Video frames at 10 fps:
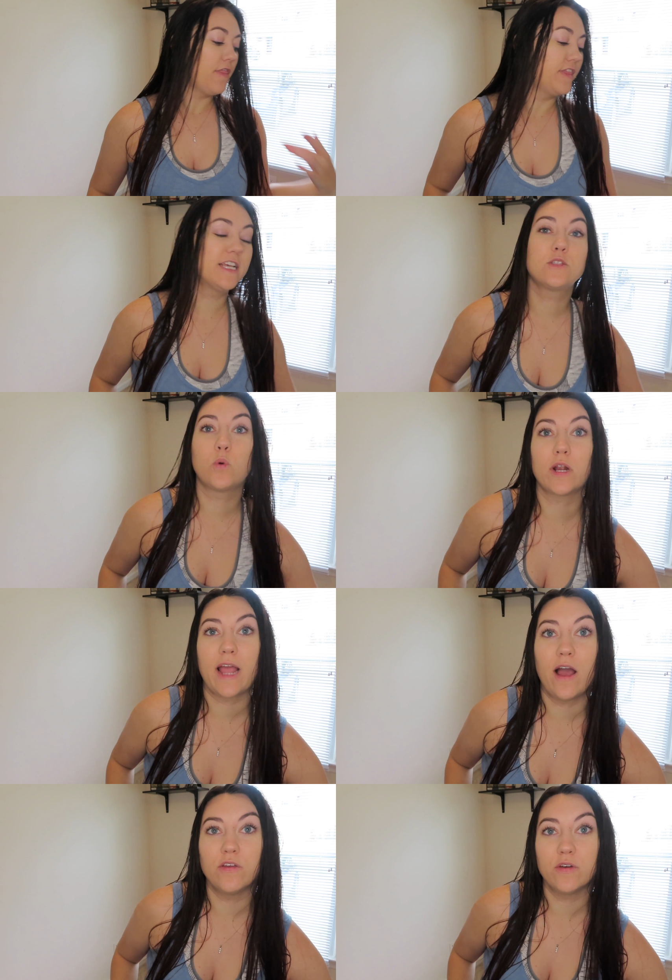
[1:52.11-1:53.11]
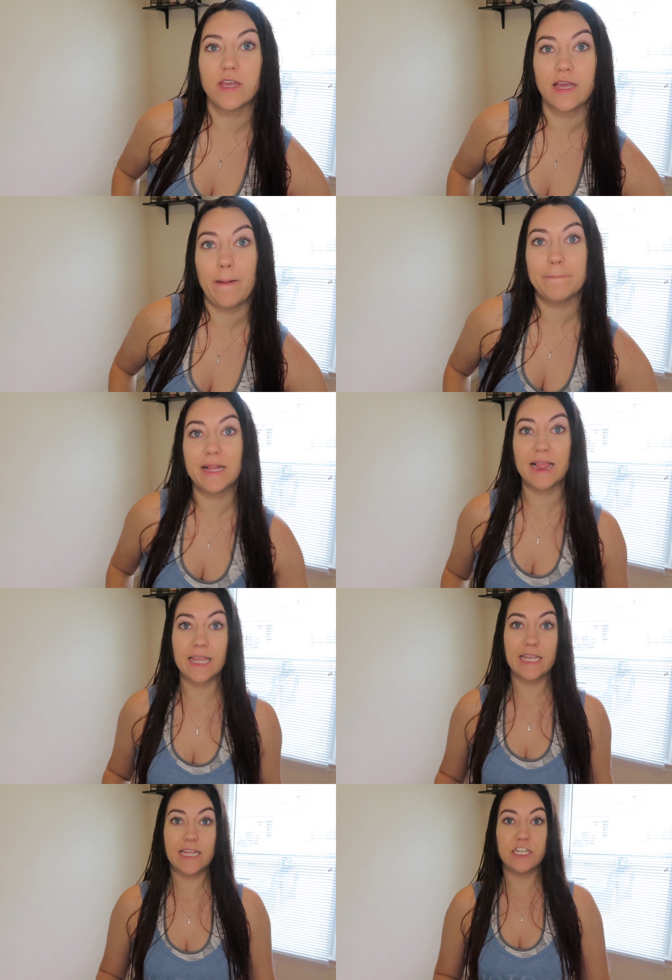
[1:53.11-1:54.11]
This workout you can
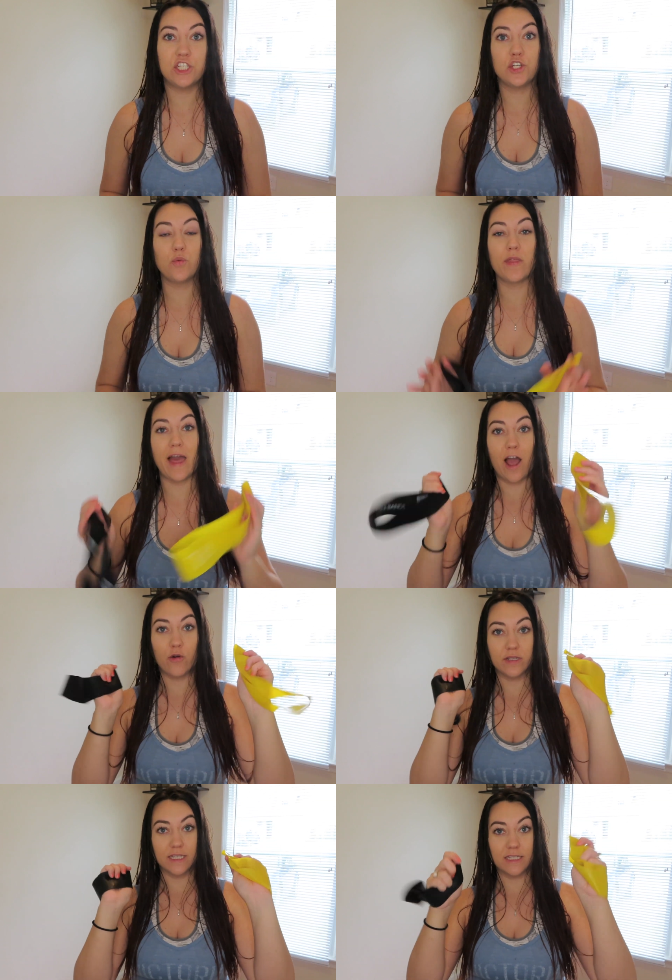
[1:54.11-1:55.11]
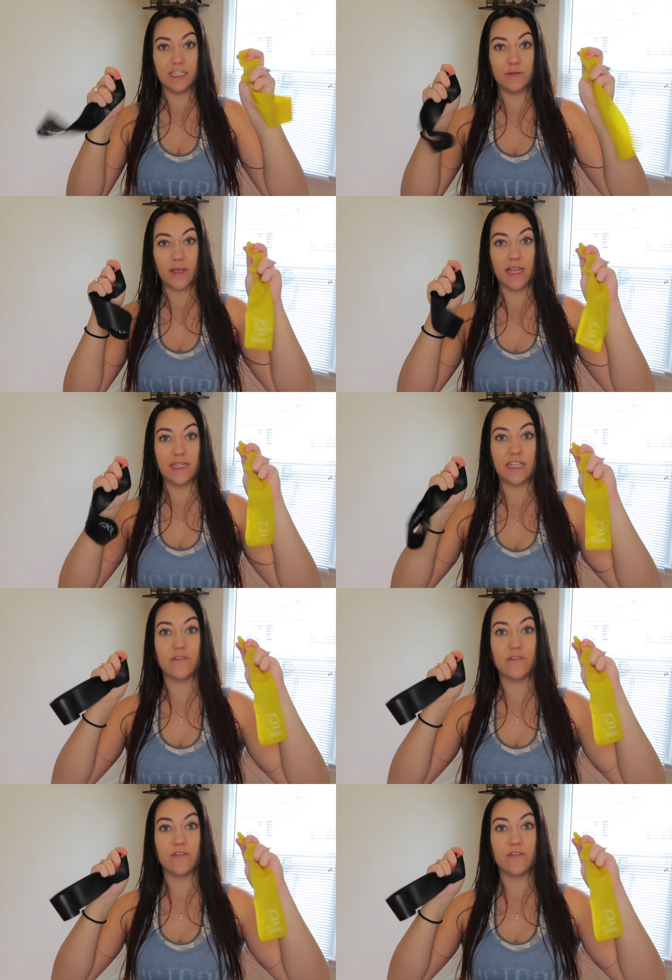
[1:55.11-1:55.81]
completely do without resistance bands.